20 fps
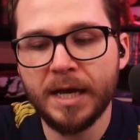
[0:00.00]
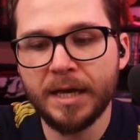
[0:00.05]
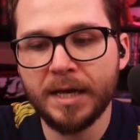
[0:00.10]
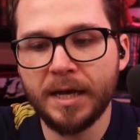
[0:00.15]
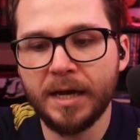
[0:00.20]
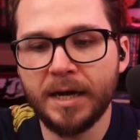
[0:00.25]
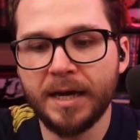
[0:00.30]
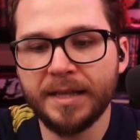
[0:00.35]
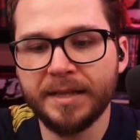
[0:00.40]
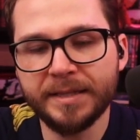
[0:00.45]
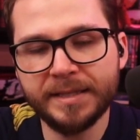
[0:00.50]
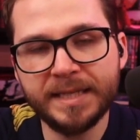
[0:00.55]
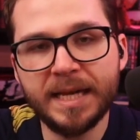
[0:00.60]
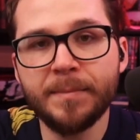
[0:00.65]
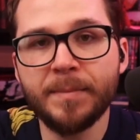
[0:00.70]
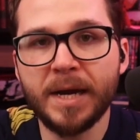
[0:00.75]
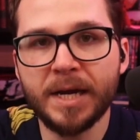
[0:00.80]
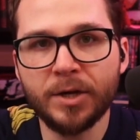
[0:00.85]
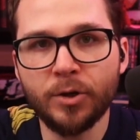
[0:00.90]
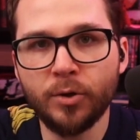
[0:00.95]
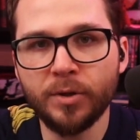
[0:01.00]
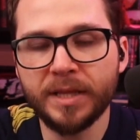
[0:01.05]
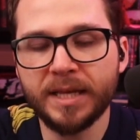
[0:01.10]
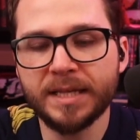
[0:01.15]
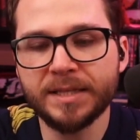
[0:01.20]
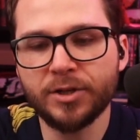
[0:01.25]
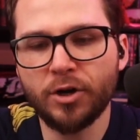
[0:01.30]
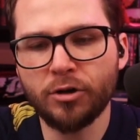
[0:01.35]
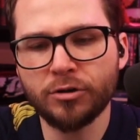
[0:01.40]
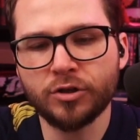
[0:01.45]
the San
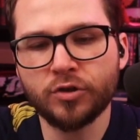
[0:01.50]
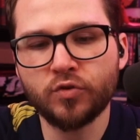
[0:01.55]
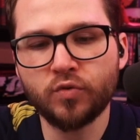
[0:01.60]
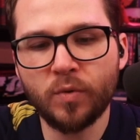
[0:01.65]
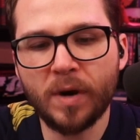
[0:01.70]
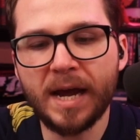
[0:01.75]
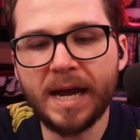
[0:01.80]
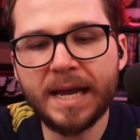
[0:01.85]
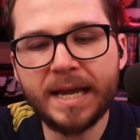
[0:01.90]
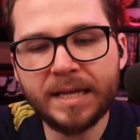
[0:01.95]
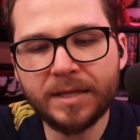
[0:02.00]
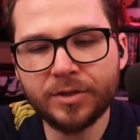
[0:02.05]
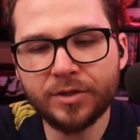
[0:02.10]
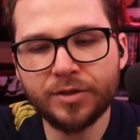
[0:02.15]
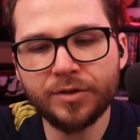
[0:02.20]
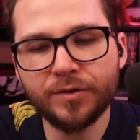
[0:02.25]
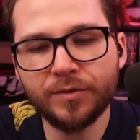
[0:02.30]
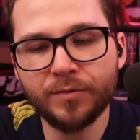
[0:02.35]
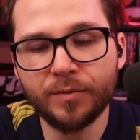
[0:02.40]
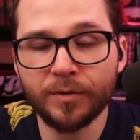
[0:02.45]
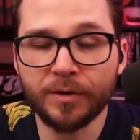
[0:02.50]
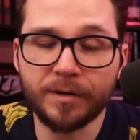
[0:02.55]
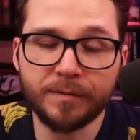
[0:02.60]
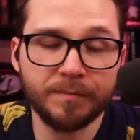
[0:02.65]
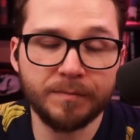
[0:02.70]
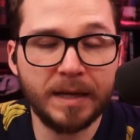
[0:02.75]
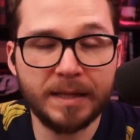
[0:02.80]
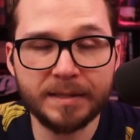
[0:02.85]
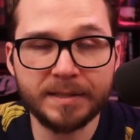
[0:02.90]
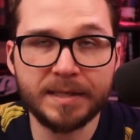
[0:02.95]
Magnolians are trying to, or
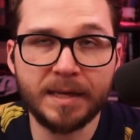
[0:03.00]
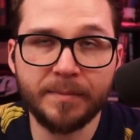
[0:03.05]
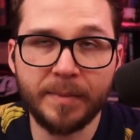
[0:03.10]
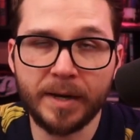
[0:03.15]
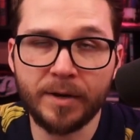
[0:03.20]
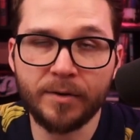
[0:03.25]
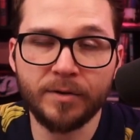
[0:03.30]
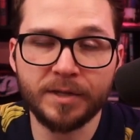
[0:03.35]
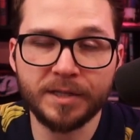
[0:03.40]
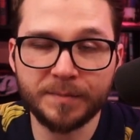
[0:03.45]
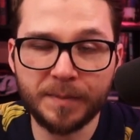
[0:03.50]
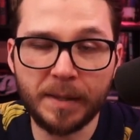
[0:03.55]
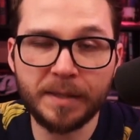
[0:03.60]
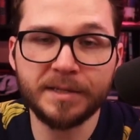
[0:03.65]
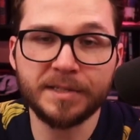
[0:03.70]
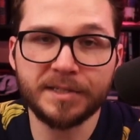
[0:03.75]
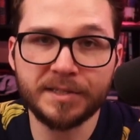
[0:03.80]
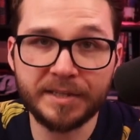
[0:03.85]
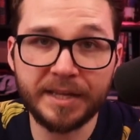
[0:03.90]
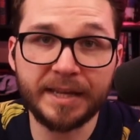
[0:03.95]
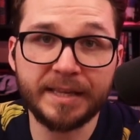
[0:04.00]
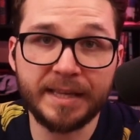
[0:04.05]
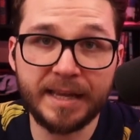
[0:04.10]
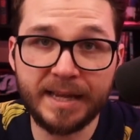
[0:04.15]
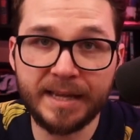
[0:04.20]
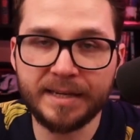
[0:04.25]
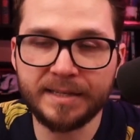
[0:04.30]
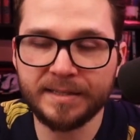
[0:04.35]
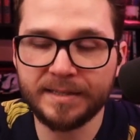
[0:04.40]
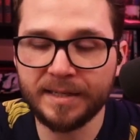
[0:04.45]
not San Magnolians, probably just like the
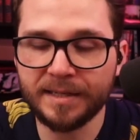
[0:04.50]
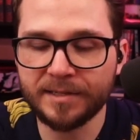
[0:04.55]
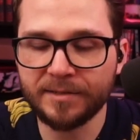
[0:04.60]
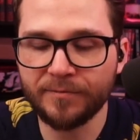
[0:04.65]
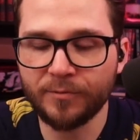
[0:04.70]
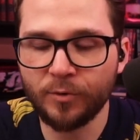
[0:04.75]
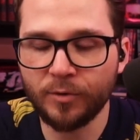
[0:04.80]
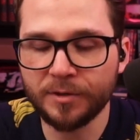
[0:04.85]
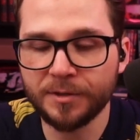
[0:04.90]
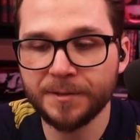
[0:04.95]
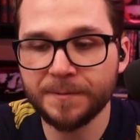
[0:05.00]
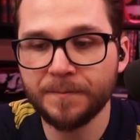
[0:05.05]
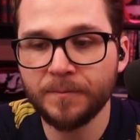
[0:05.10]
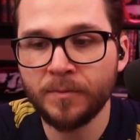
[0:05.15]
86, of course,